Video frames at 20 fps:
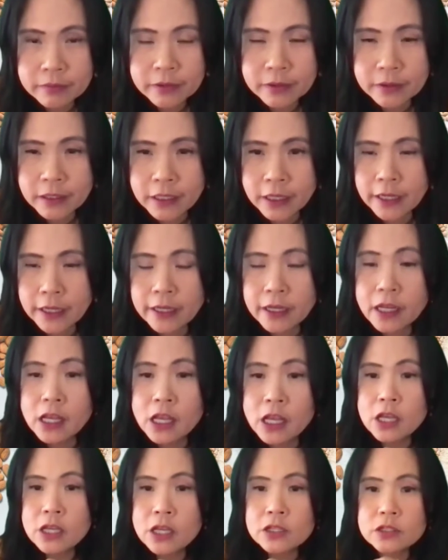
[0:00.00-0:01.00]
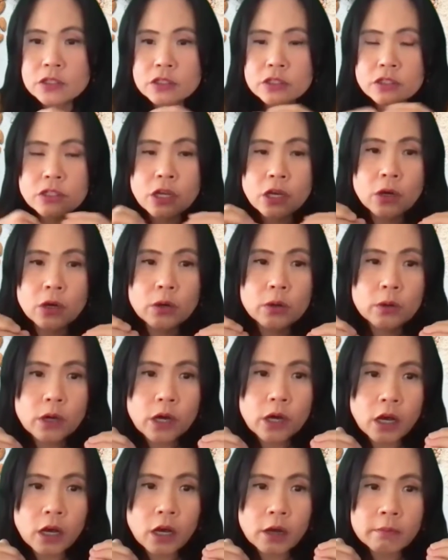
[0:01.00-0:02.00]
Okay, so
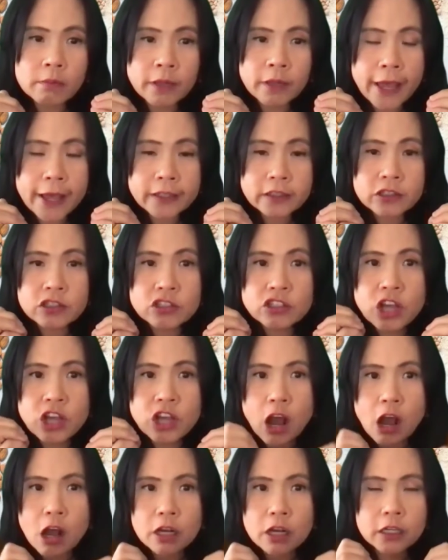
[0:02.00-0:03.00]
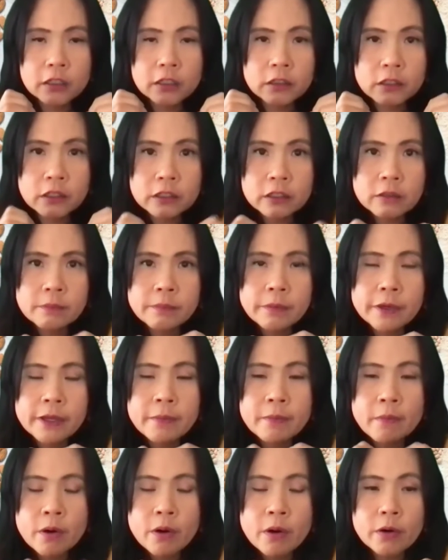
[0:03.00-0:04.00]
let's talk a little
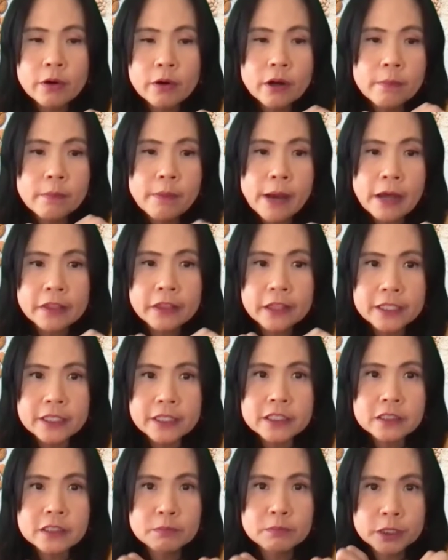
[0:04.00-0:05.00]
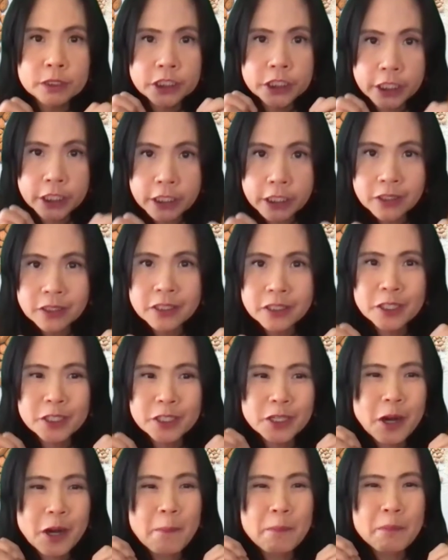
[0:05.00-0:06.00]
bit more about this
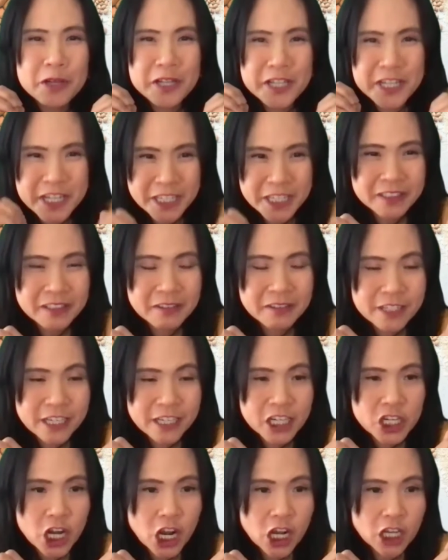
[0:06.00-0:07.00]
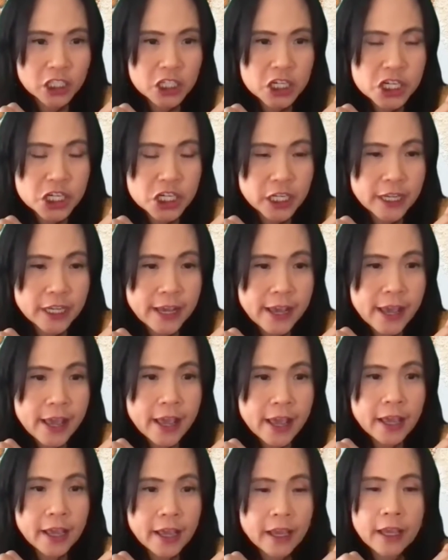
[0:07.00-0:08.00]
particular predictive technology
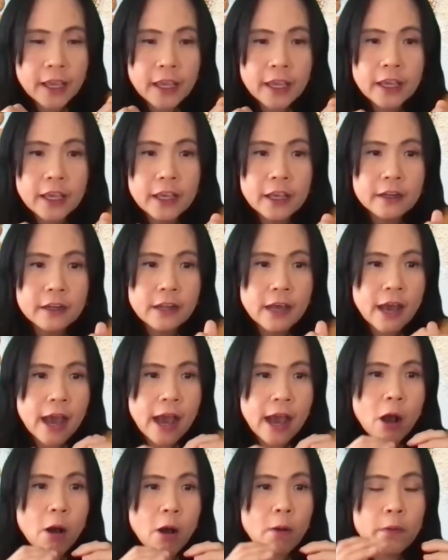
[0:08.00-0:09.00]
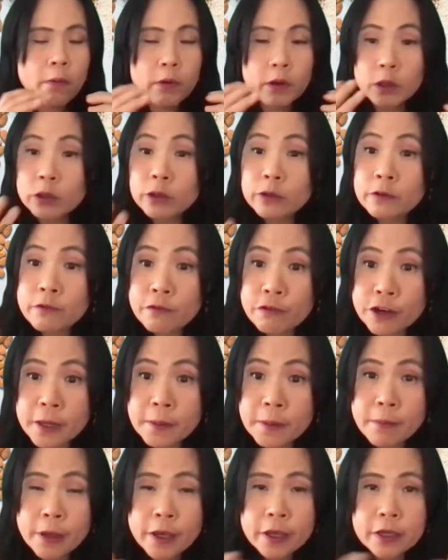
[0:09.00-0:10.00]
and how gluten-free
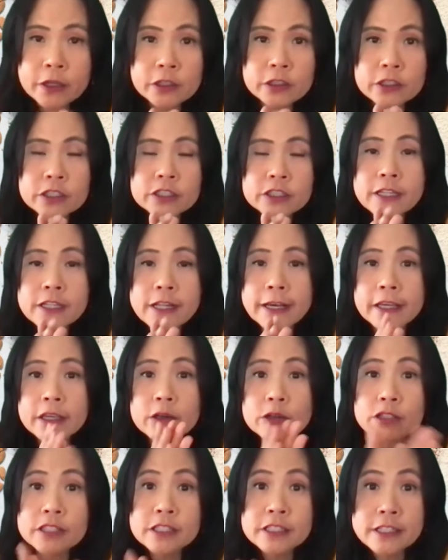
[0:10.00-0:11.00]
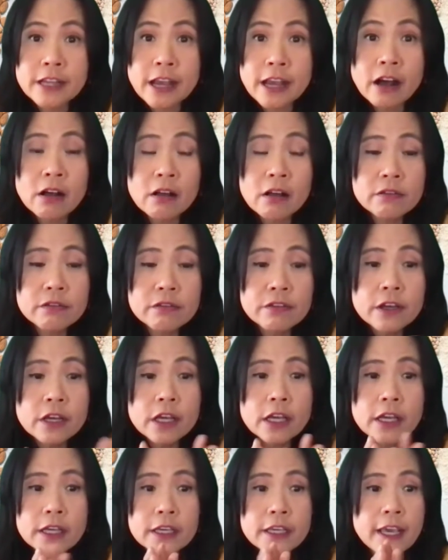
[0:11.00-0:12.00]
bakers like yourself
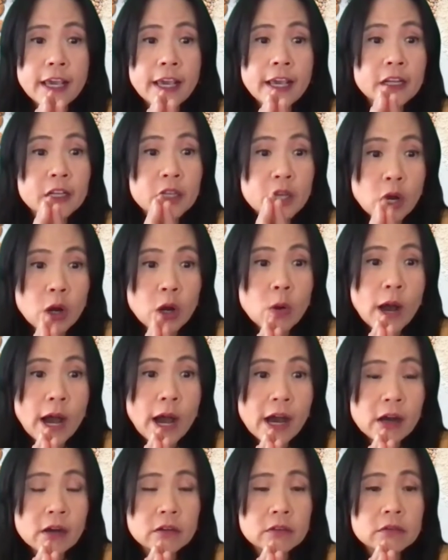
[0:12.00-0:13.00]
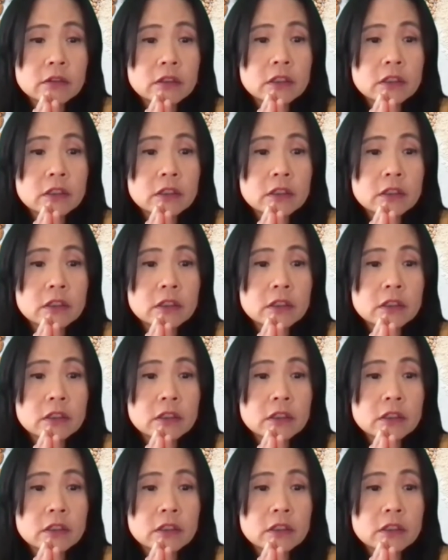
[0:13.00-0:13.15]
can go out,